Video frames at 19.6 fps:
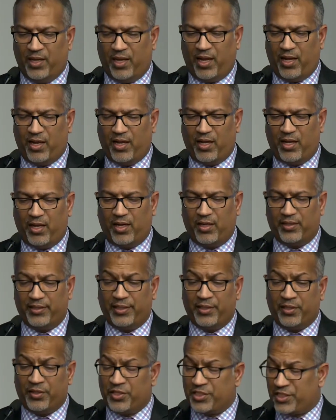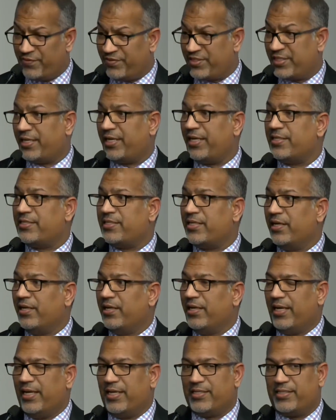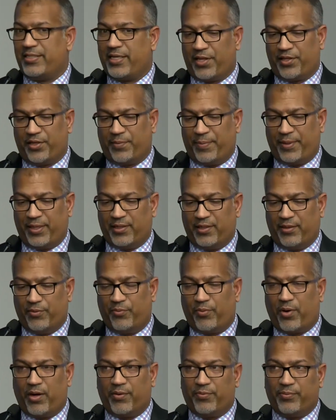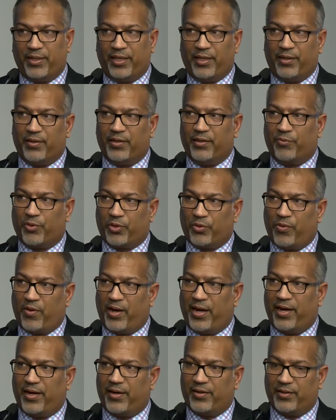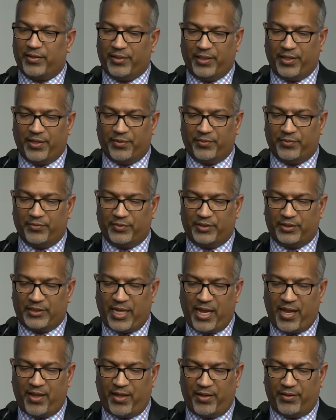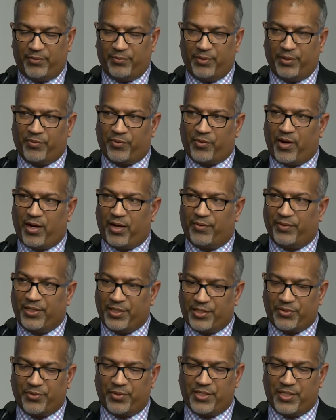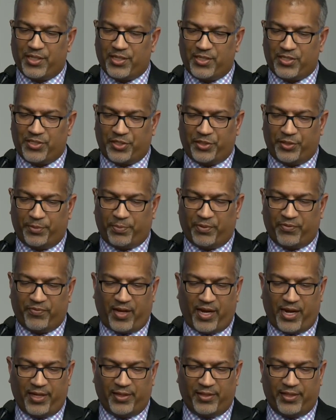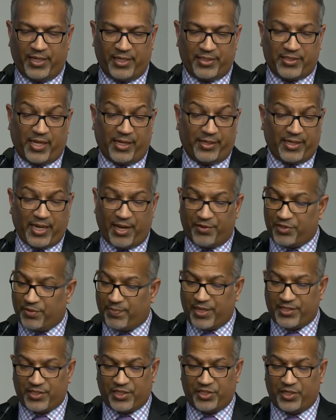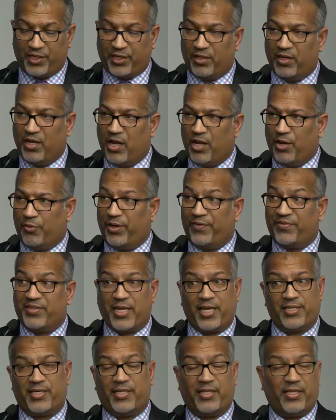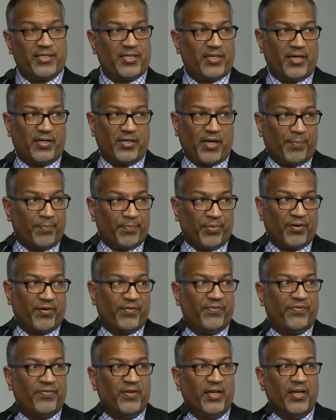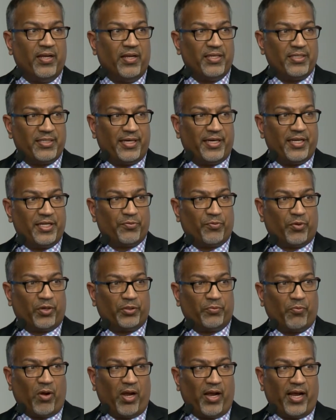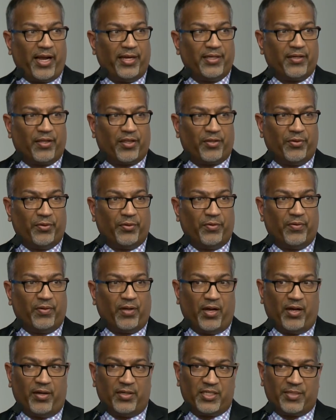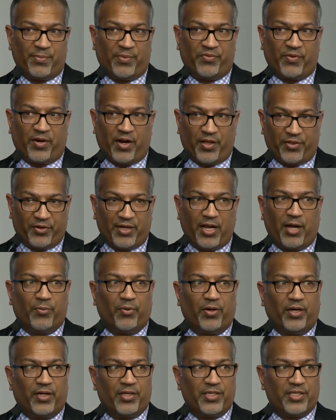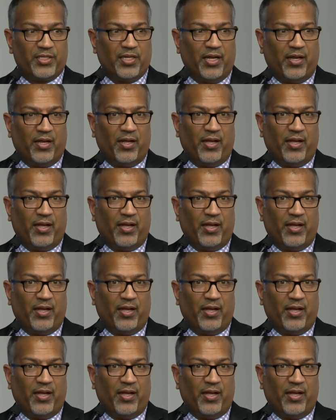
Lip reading: The inclusive cities is the other bit where we require, we require resources to provide things like counter messaging. We've tested this in a number of cities worldwide through some of our other networks.